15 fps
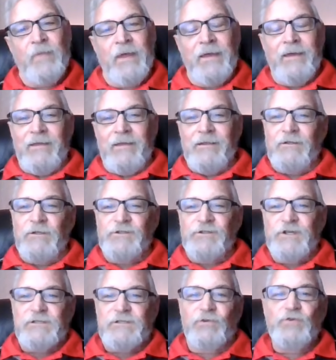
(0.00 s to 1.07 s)
just
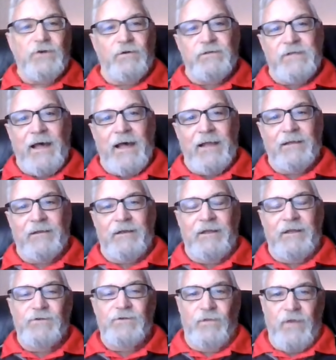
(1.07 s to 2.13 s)
Lucid Totality to the
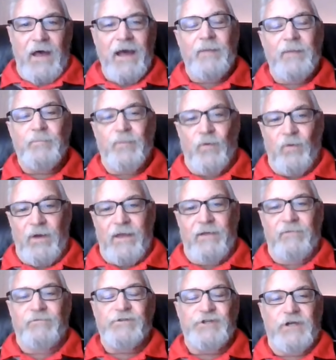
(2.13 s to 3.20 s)
Hyperwave
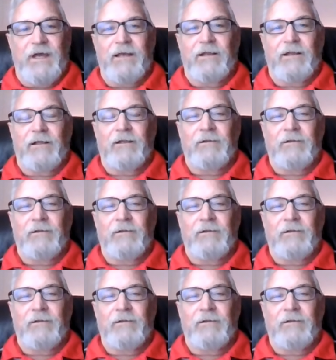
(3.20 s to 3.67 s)
channel,